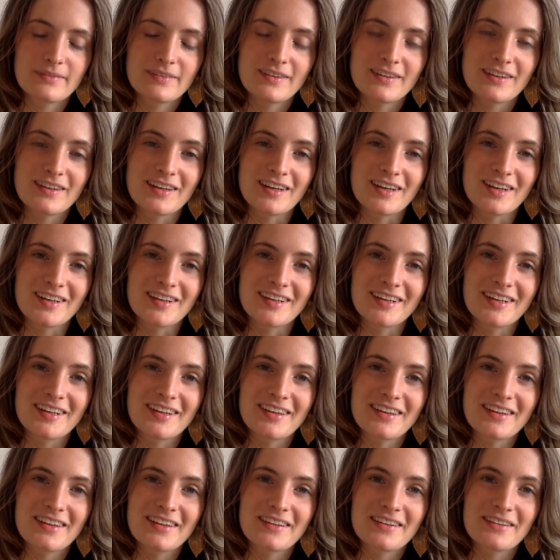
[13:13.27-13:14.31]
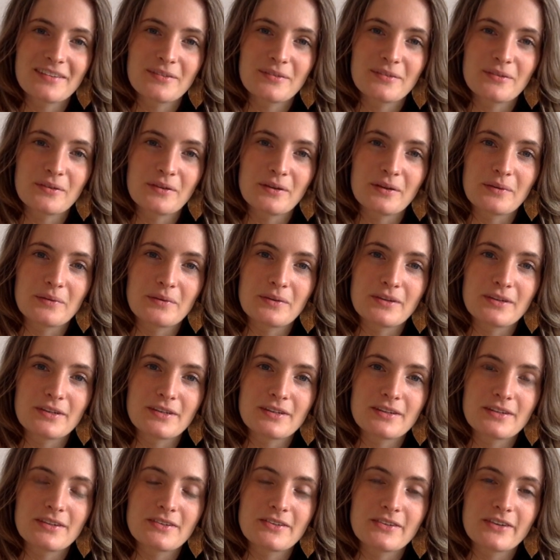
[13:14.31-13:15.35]
Yeah, I think that's all I wanted
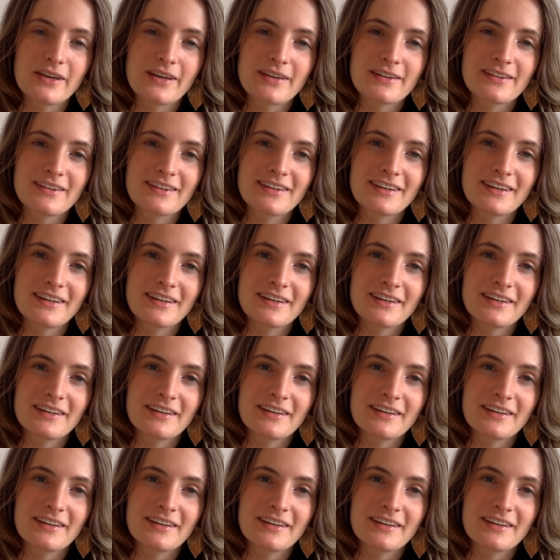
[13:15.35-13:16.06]
to share today.